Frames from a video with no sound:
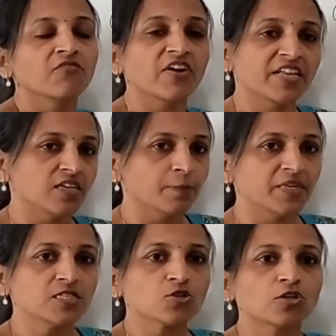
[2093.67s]

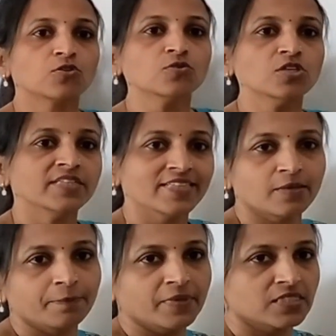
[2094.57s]
variables or to
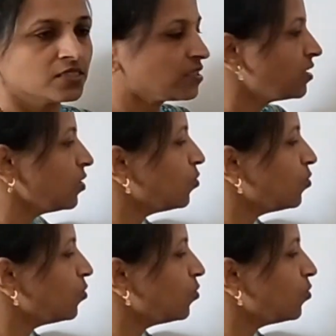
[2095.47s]
numbers.